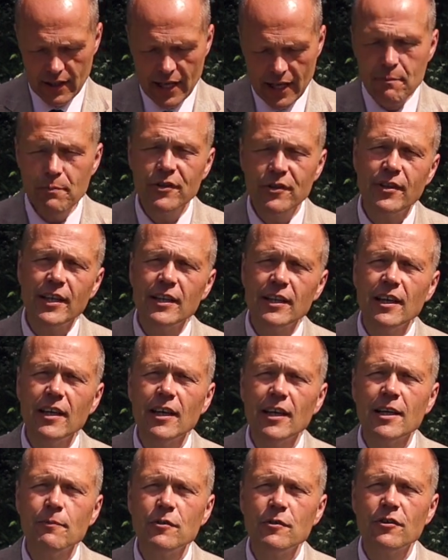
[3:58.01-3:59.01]
In particular,
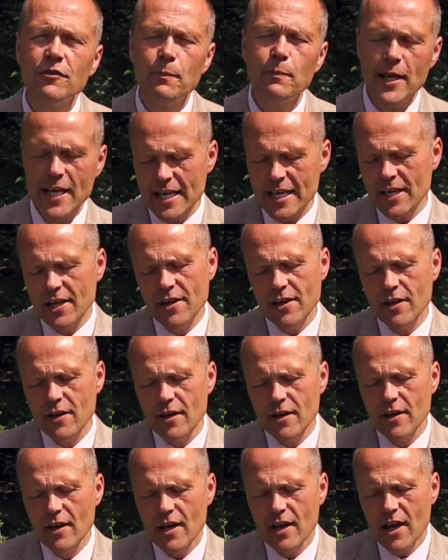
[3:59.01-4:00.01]
I'm displaying
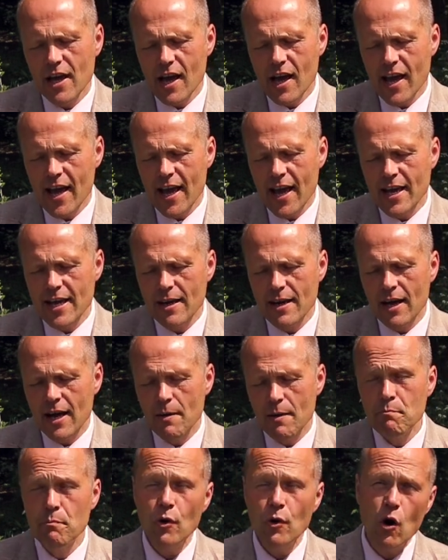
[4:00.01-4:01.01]
here a
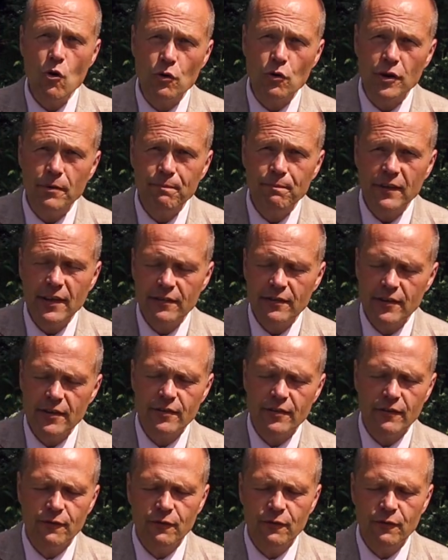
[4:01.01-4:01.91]
brogue. This is a